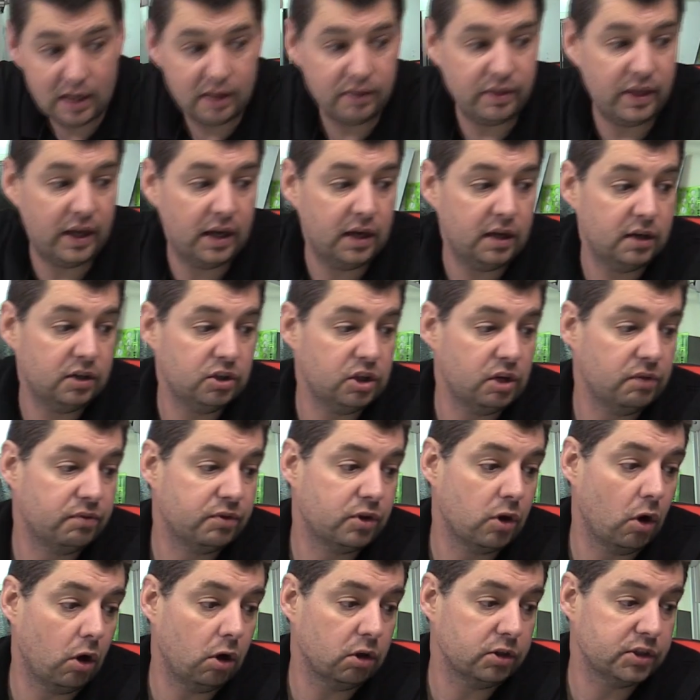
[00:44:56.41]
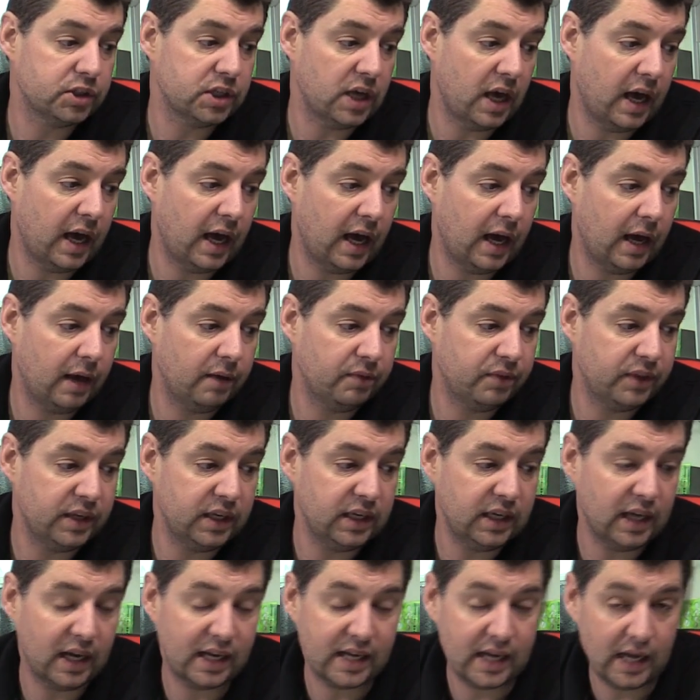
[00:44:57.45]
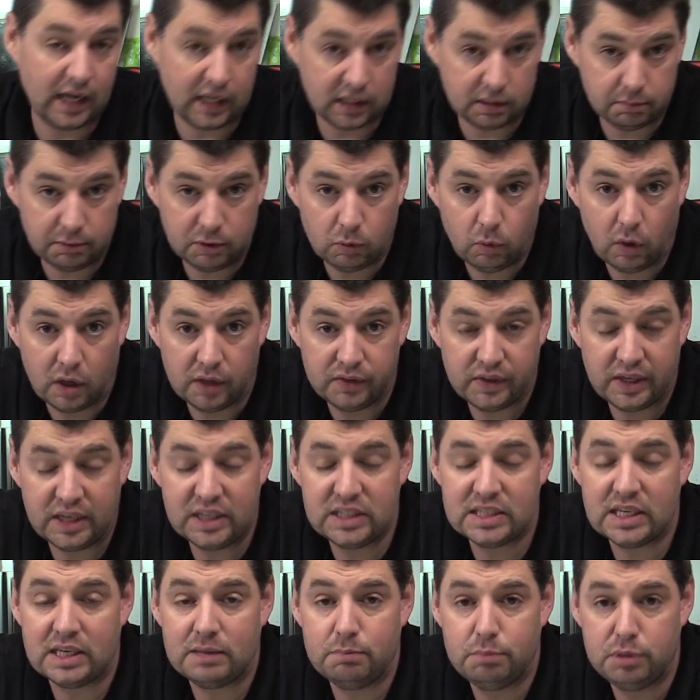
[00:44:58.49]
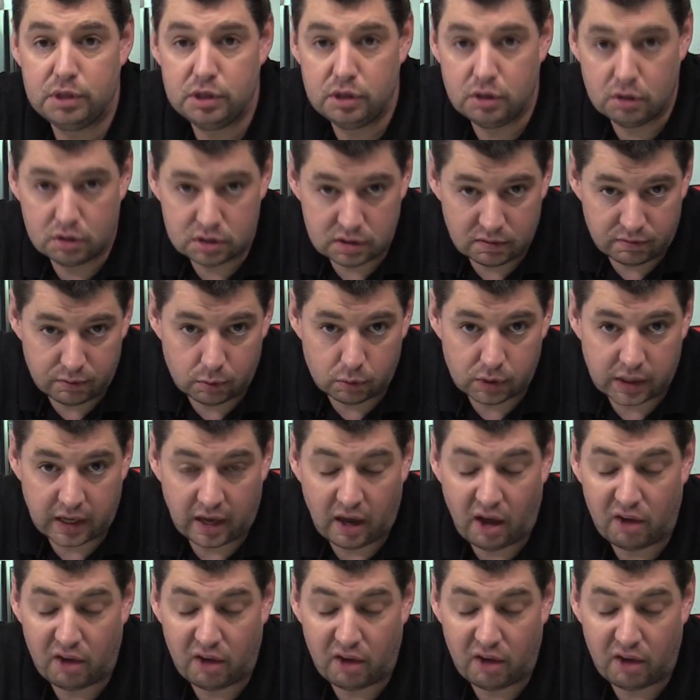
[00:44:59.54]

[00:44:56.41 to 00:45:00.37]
then you've got uh, the Academy one is a beautiful kit.